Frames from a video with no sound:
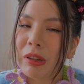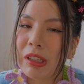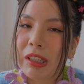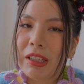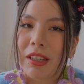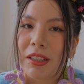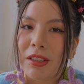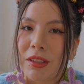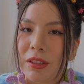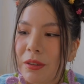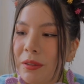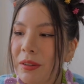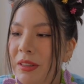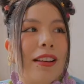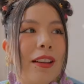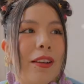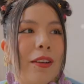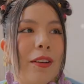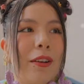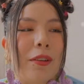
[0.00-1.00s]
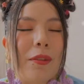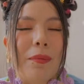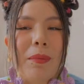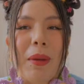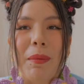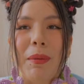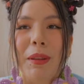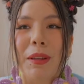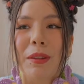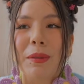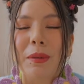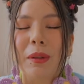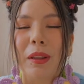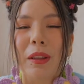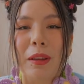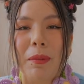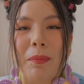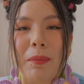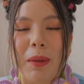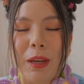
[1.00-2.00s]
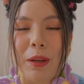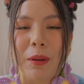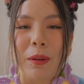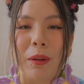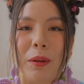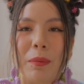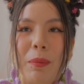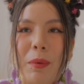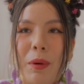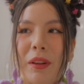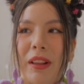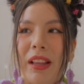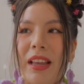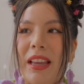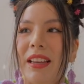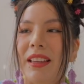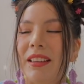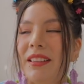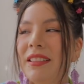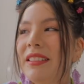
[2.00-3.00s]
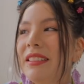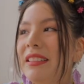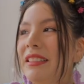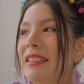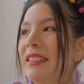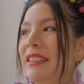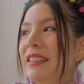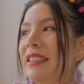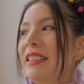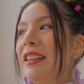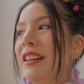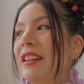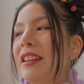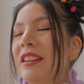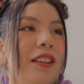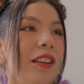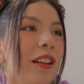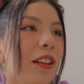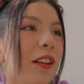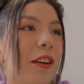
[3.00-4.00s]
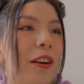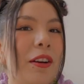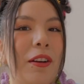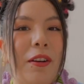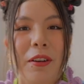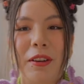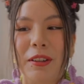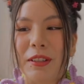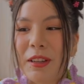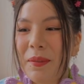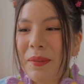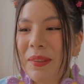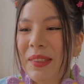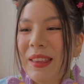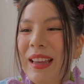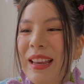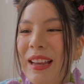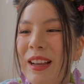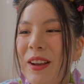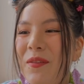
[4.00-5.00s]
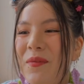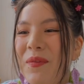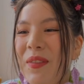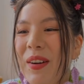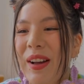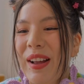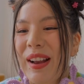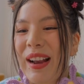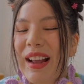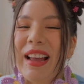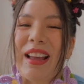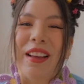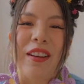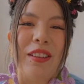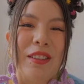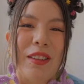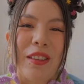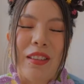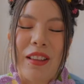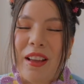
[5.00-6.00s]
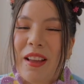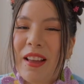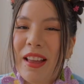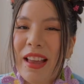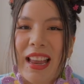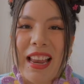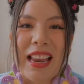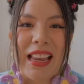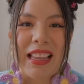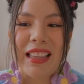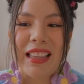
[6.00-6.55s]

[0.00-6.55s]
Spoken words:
really good. So I don't know, maybe this would look, make you look more like a clerk or something, but I also thought, hey,